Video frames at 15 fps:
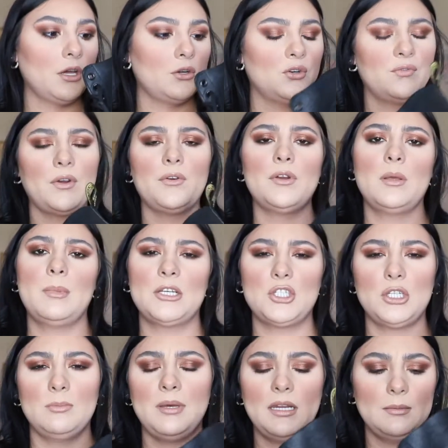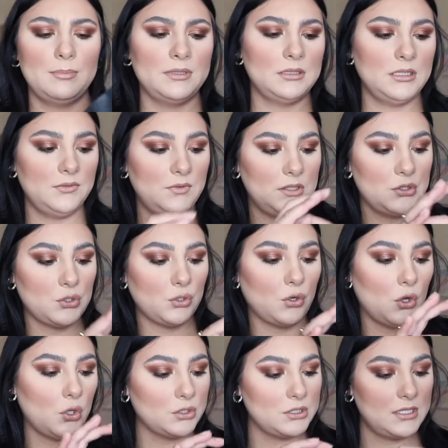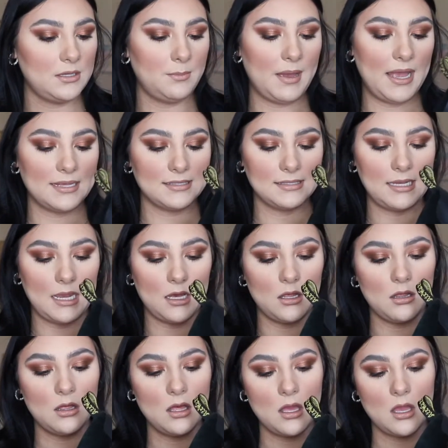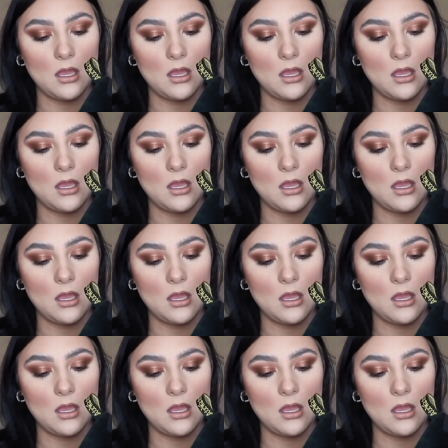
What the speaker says: I don't know if I already mentioned, but I believe these are called the Pascal